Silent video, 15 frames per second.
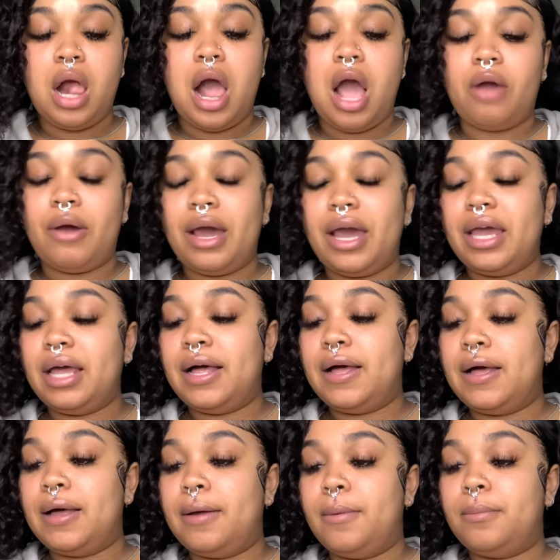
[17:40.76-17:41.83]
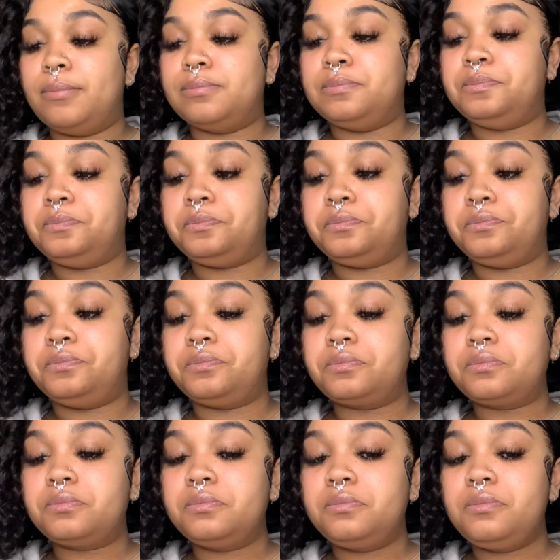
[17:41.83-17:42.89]
All right, um
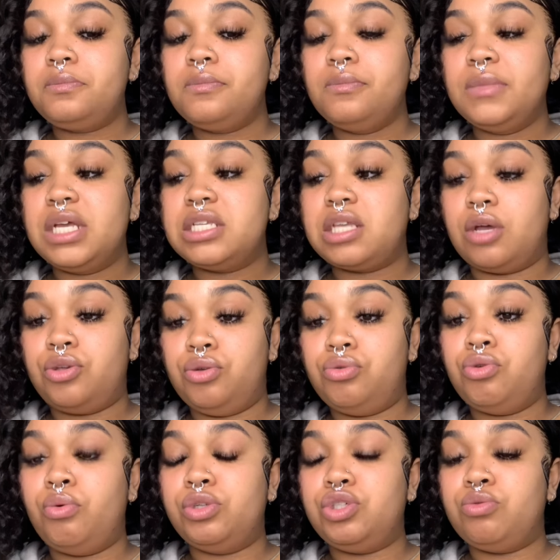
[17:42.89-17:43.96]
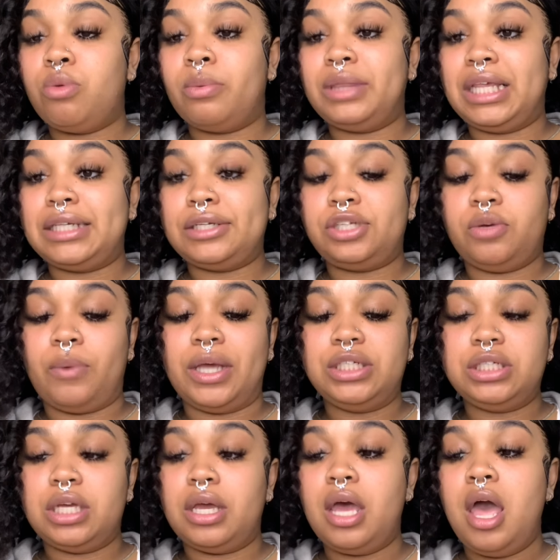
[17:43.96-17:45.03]
so you do what you will with this
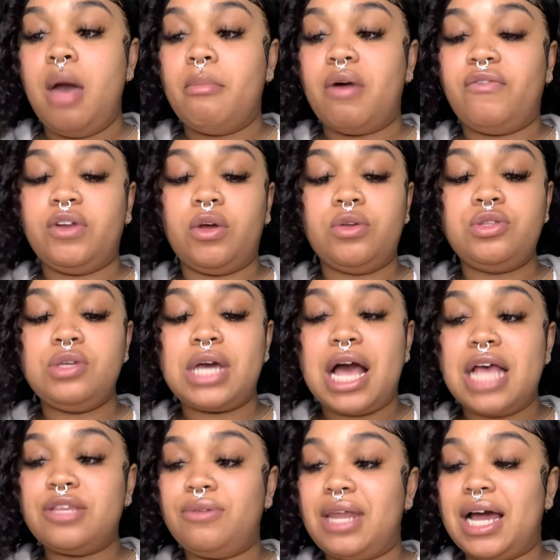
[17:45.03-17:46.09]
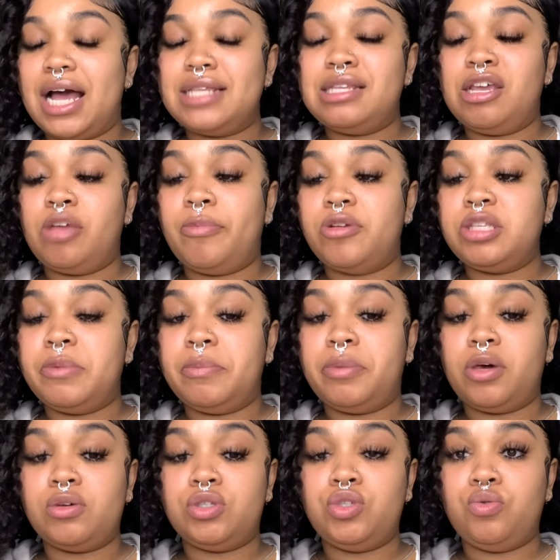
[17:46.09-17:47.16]
situation. But for those of you guys who, like I said, you're supposed to be
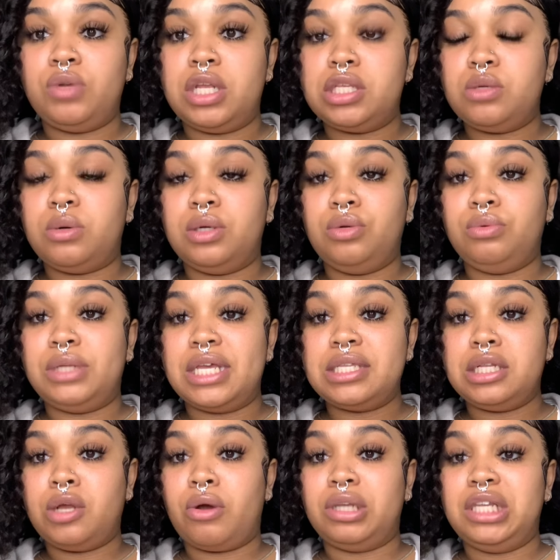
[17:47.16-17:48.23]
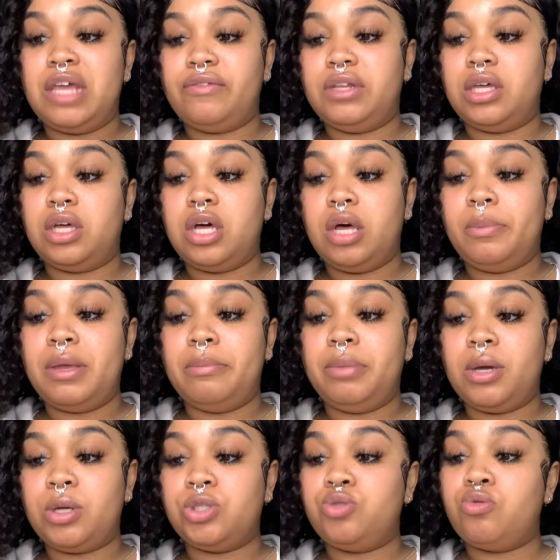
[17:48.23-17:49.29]
parachuting into a new destiny, or leveling up and
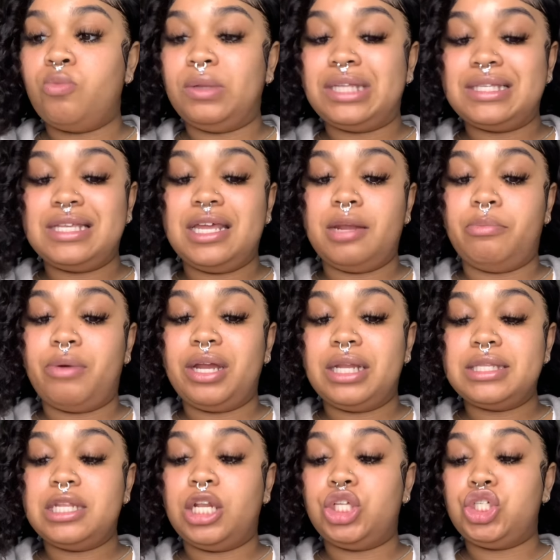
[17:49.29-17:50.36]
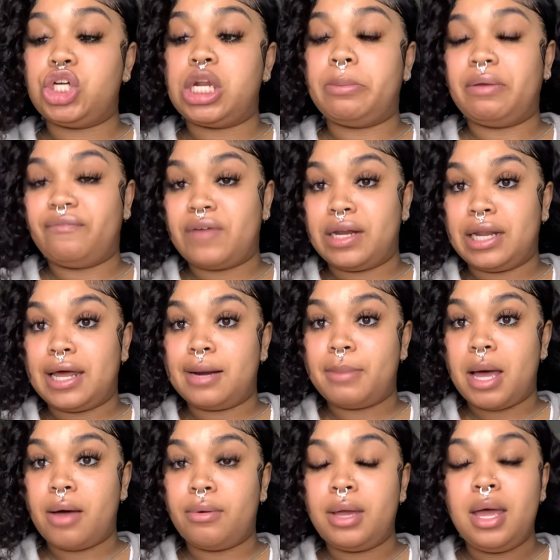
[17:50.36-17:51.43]
parachuting with this hidden pregnancy that you're going to be finding out
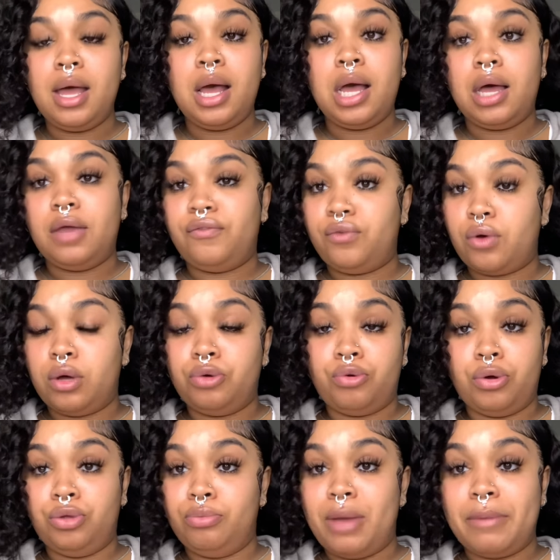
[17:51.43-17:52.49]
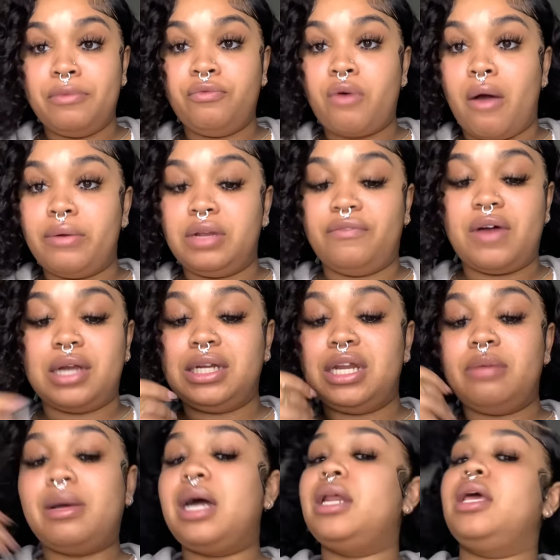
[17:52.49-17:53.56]
about, if or you maybe you've already found out
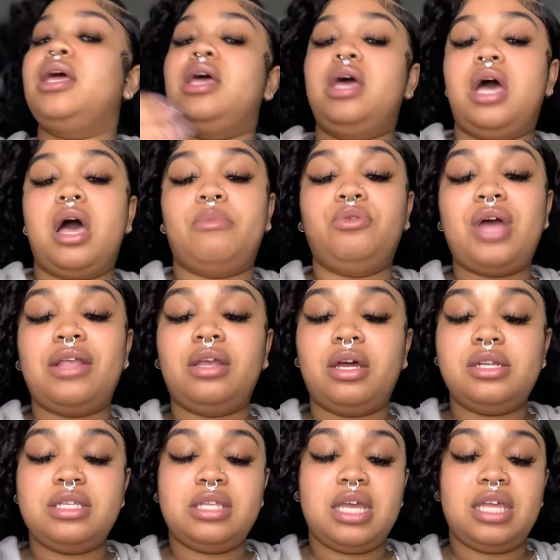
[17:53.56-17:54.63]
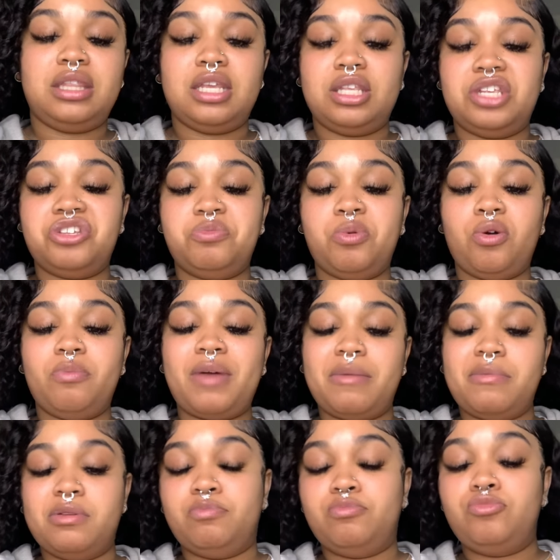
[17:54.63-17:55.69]
about it, um you have to understand that the spirit
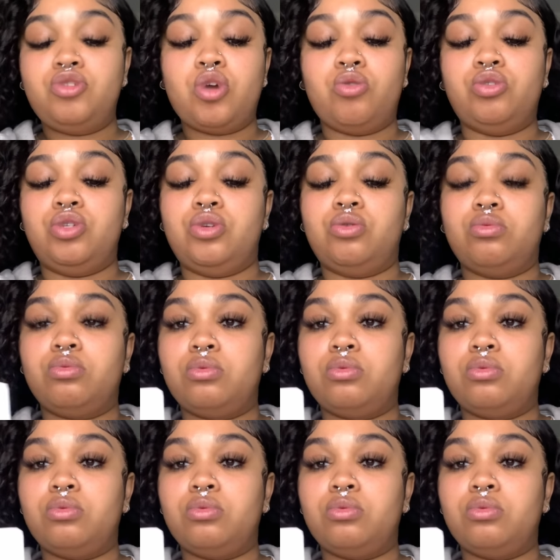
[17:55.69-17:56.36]
baby chose you.